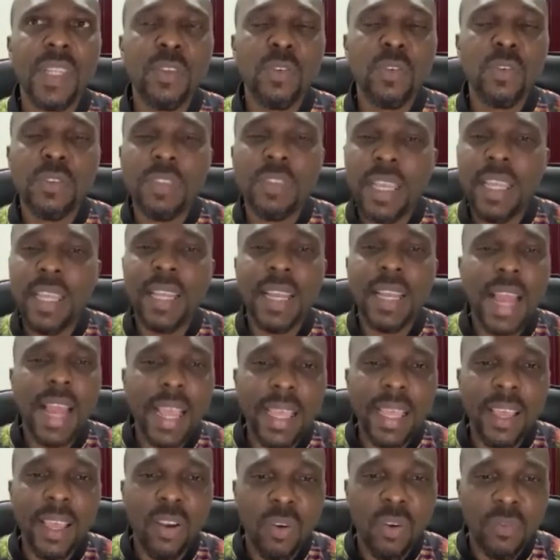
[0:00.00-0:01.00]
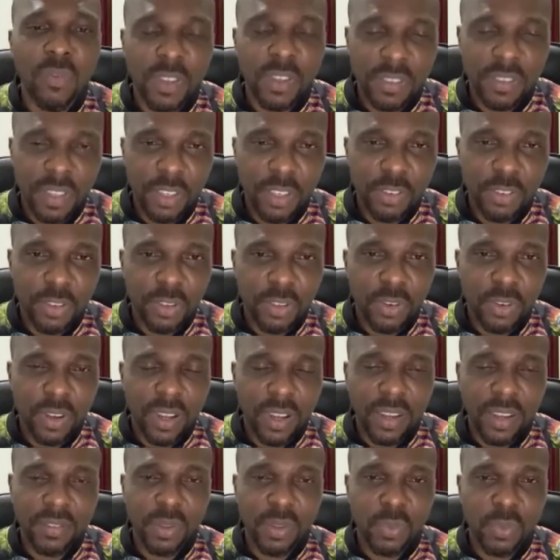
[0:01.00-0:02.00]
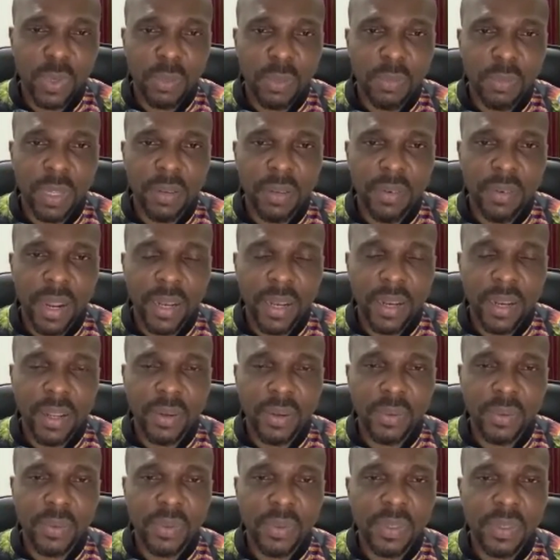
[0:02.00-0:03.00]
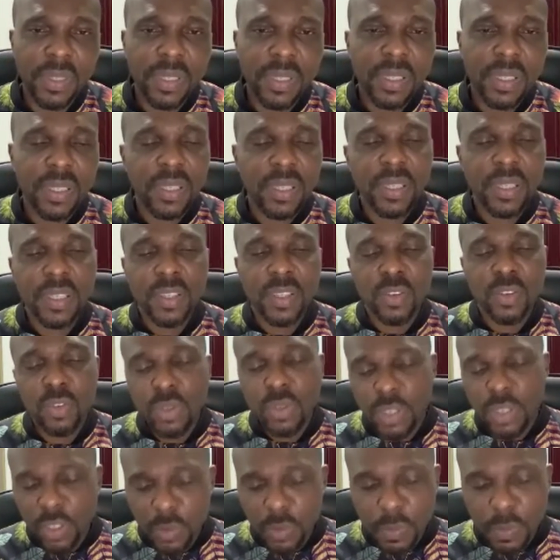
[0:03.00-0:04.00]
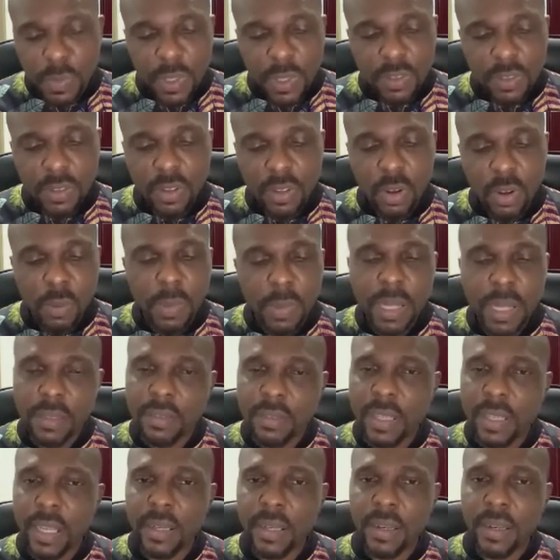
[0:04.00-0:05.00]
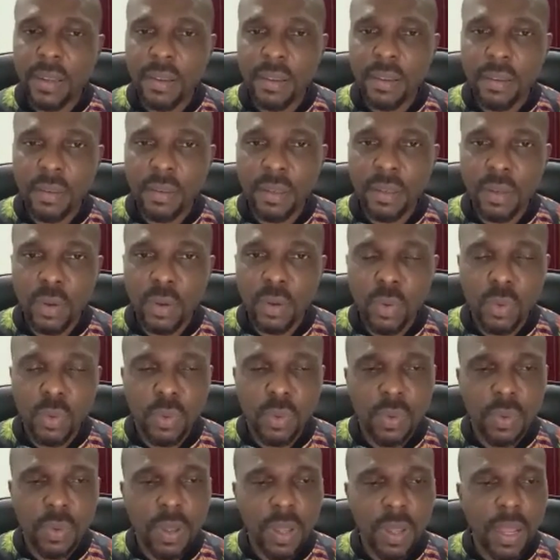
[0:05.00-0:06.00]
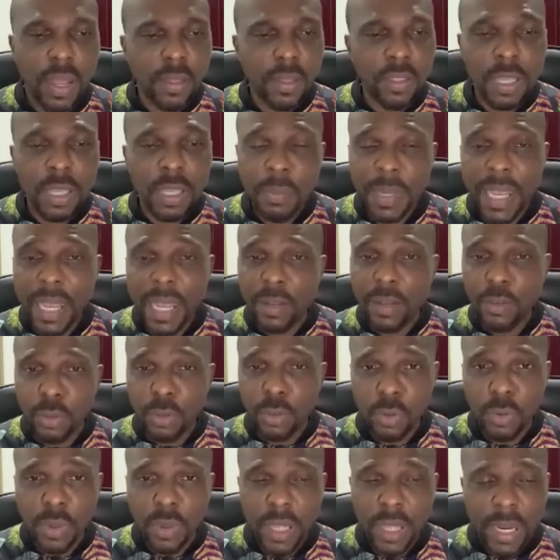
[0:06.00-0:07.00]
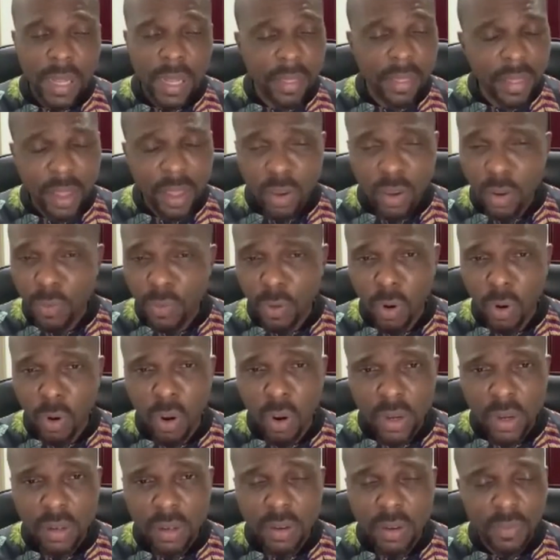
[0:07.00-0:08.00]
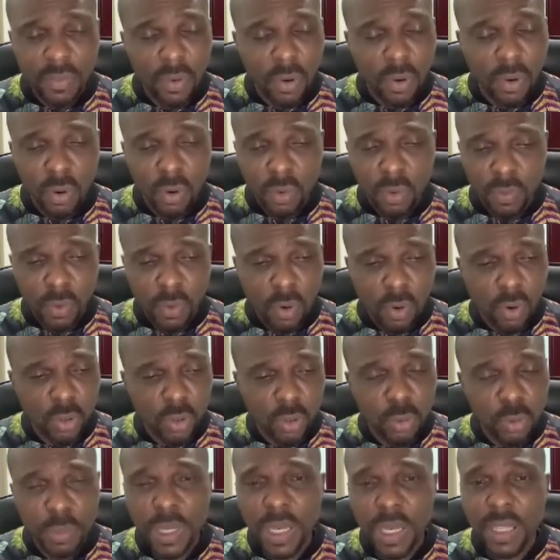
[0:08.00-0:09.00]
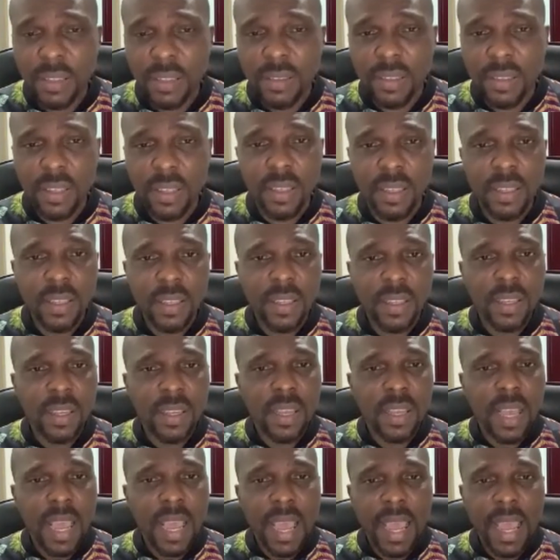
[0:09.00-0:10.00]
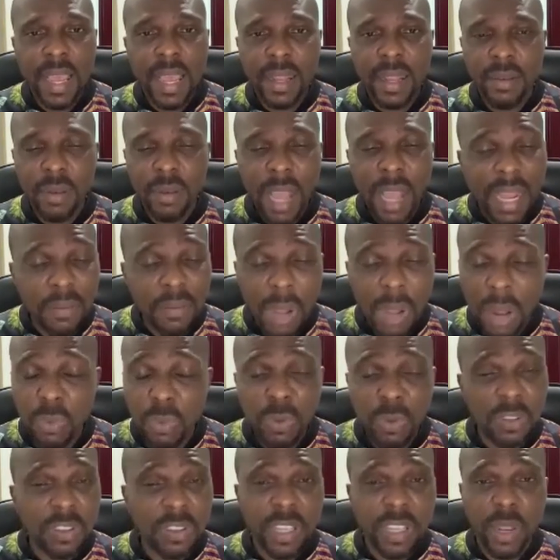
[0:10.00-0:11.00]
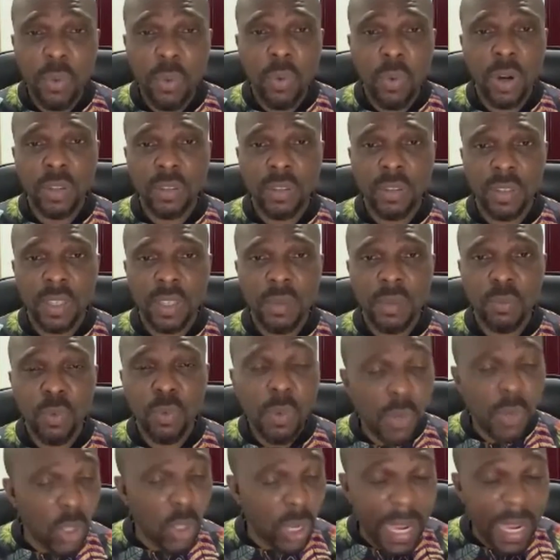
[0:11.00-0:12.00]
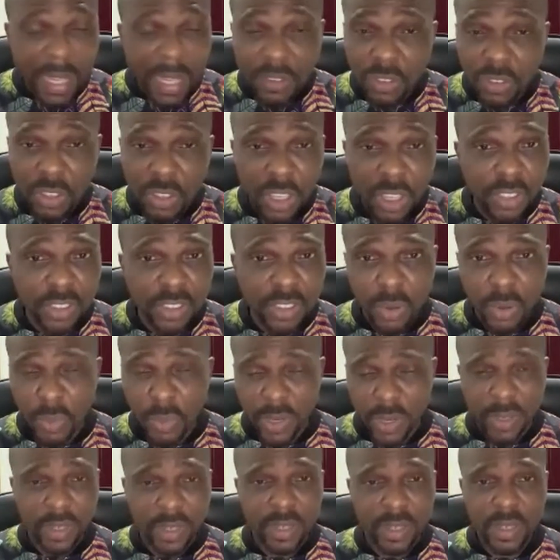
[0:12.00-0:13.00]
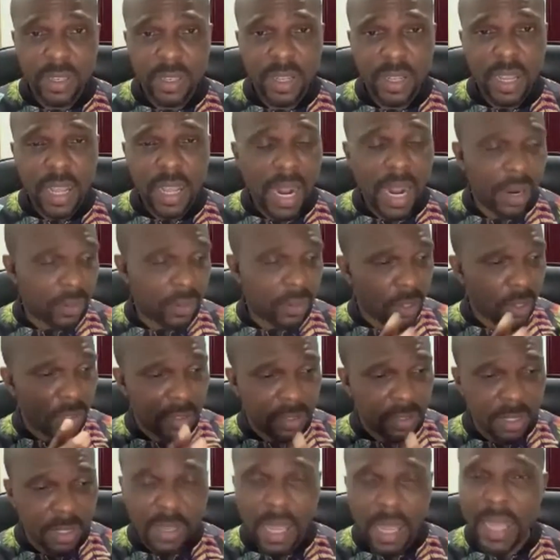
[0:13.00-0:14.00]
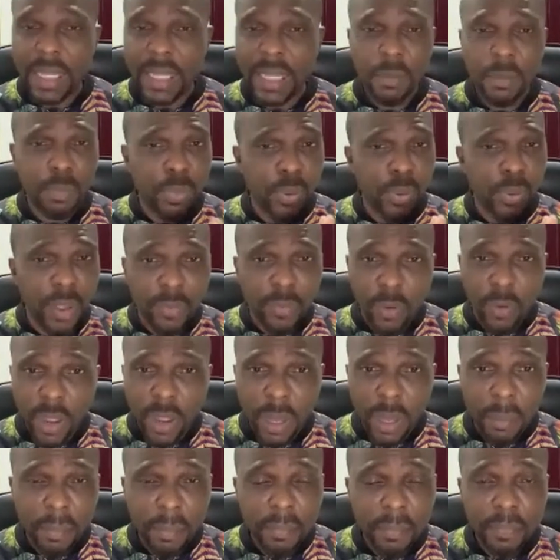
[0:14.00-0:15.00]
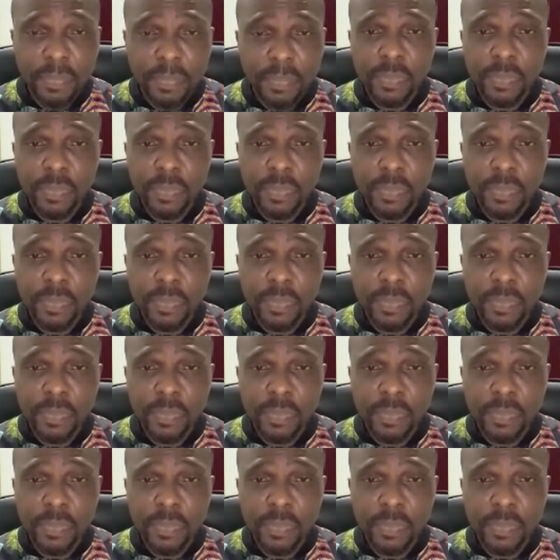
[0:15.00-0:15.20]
So take it like a conversation you're having with me right now. So this young man said, you know, he began to do that. I thank God for humility. And I won't say a word to him. We will not exchange a word. I'll just sit. I didn't pray for him.